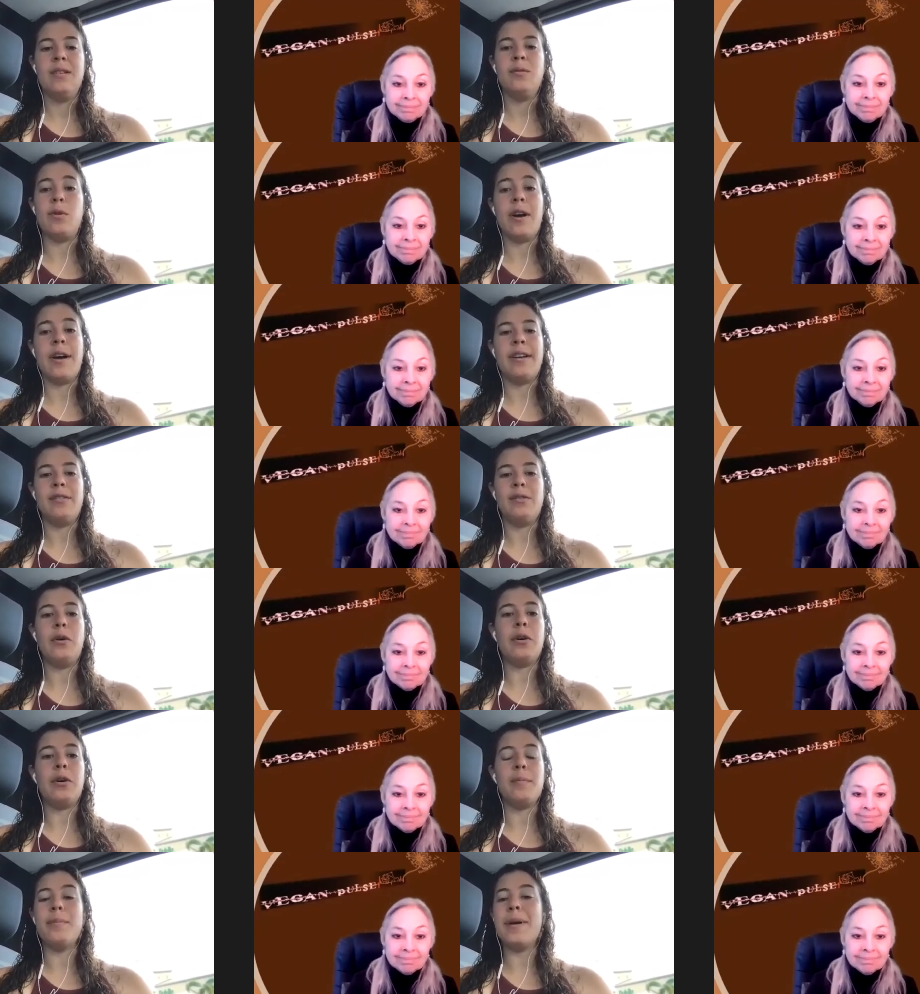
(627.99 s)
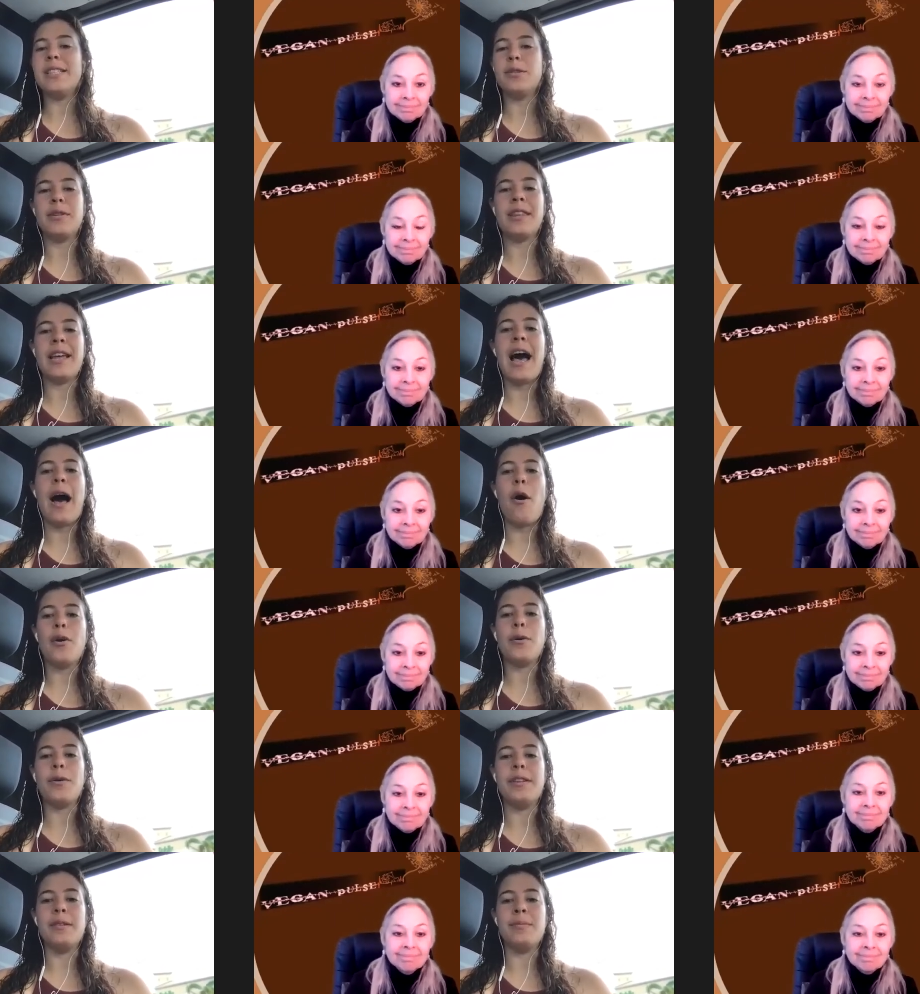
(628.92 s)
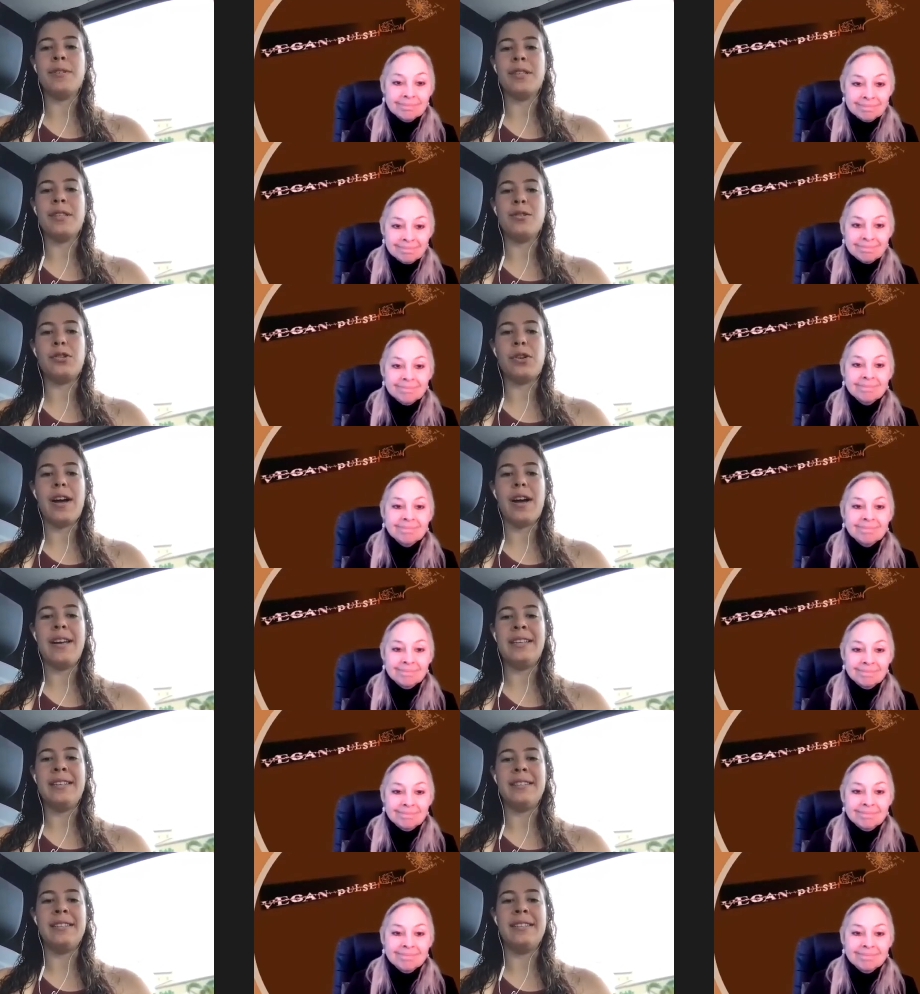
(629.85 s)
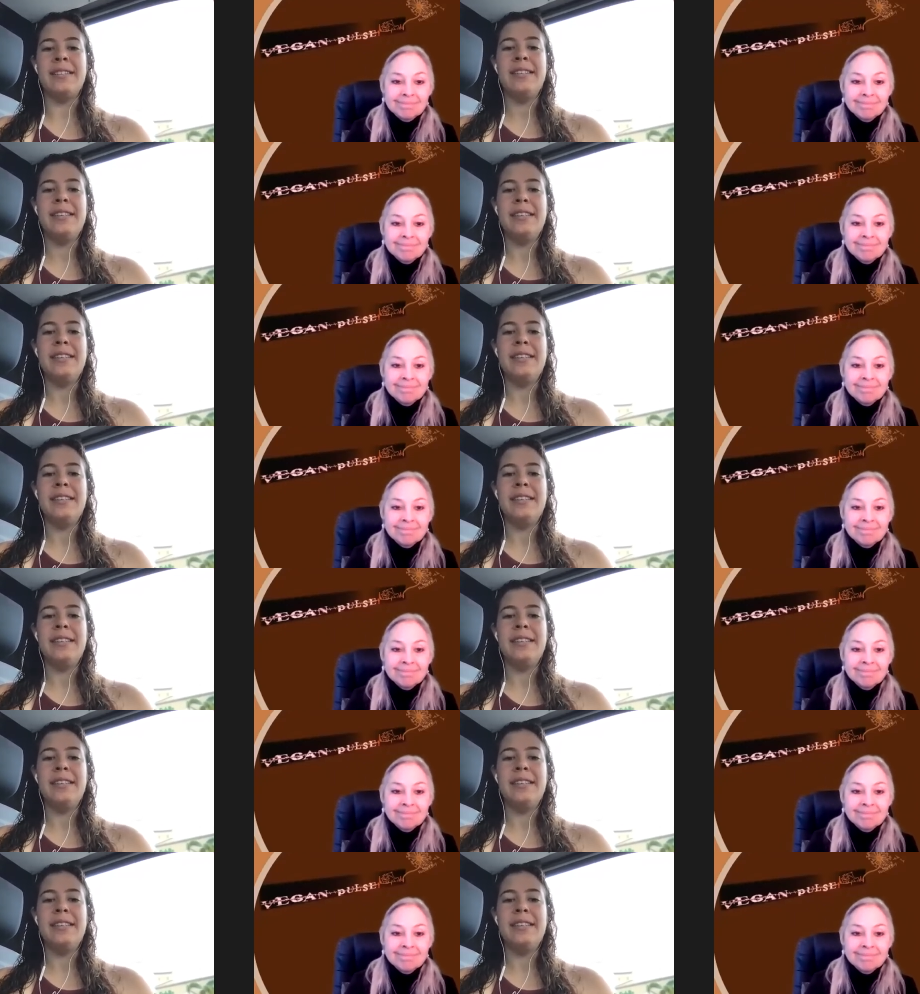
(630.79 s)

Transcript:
Speaker 1: right or mess with the algorithms and try and